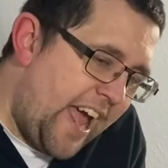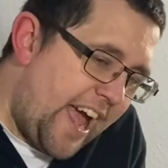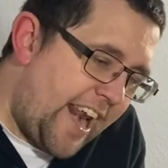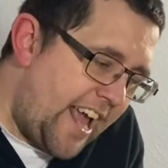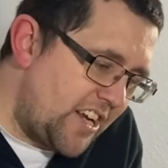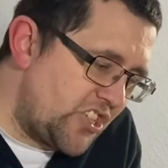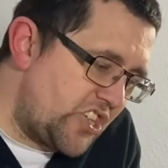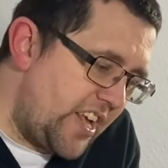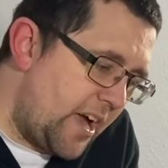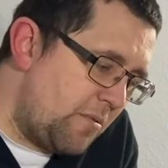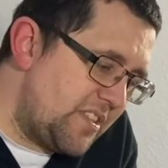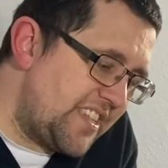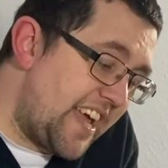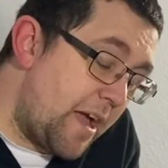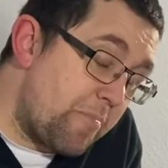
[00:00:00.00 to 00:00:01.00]
And actually I
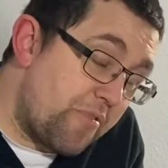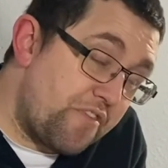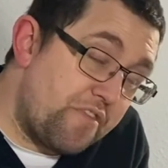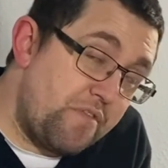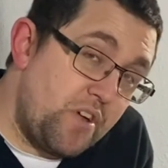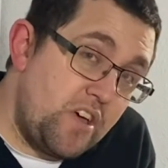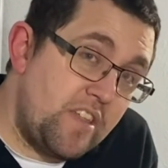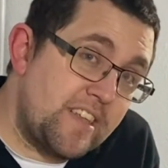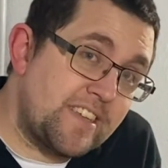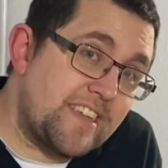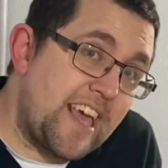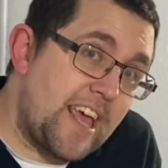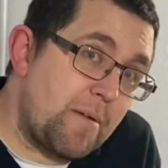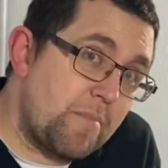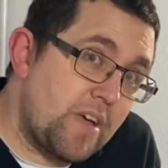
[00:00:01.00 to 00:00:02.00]
would say I prefer this
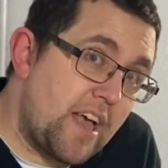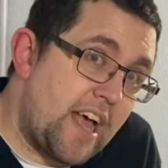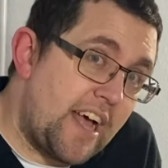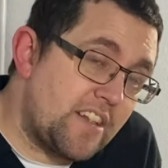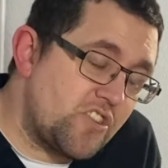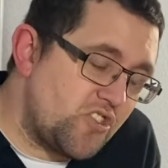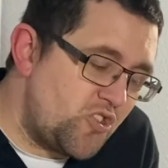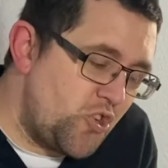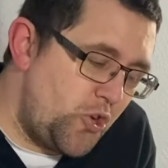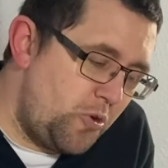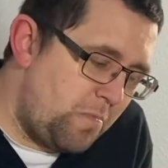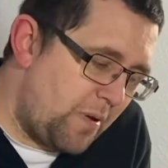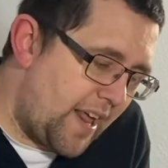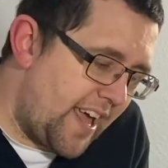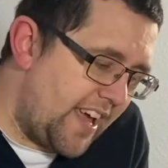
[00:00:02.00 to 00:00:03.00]
game at 2
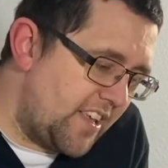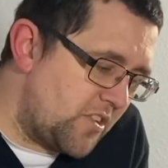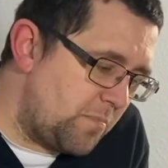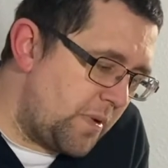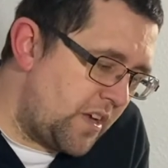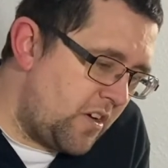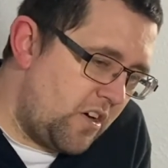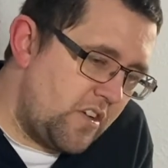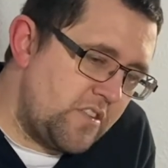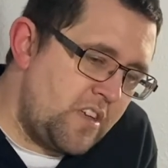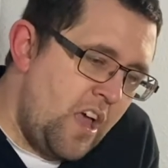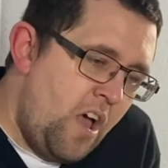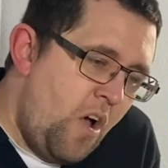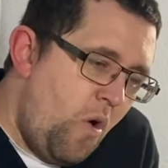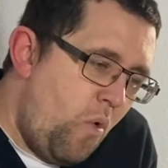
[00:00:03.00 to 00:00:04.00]
players, because
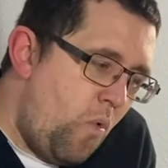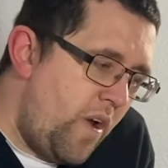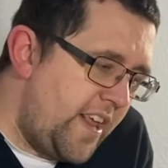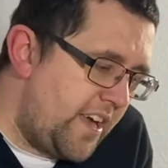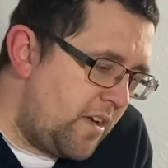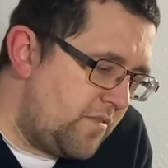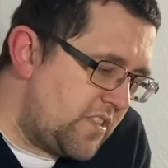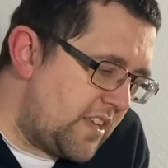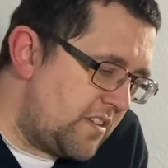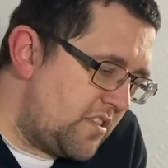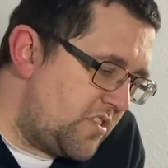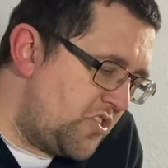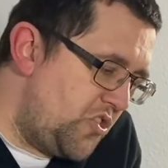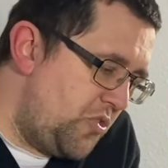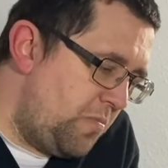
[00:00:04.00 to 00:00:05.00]
when it comes down to
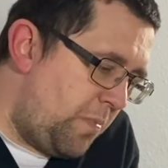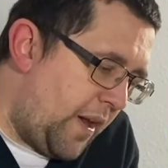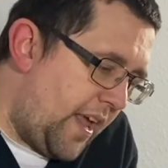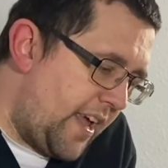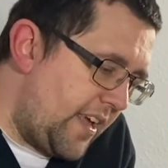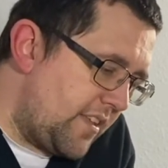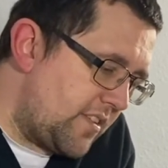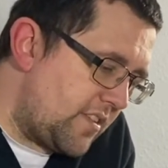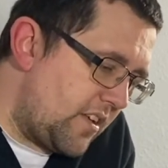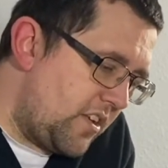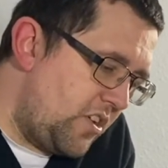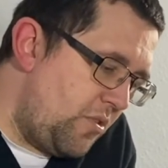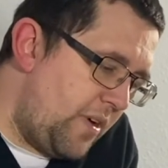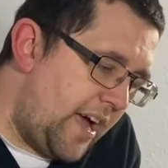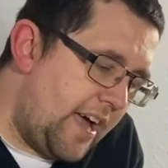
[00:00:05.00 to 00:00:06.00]
2 players,
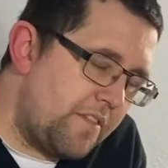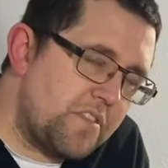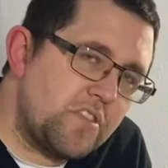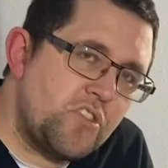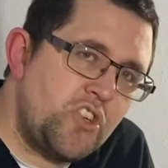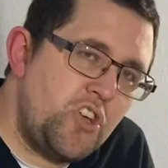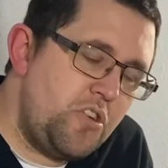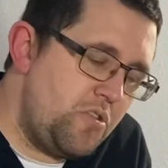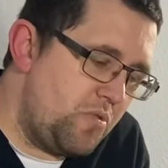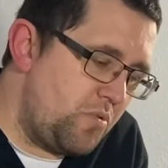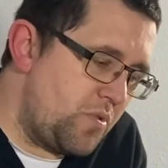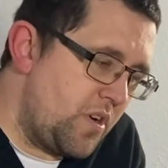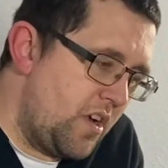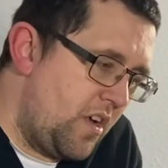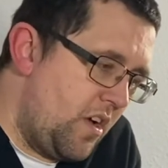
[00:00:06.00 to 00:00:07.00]
you have 2
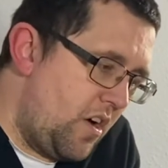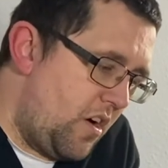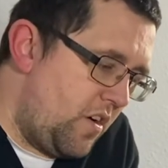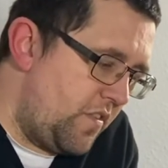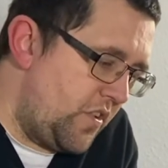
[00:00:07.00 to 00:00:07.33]
of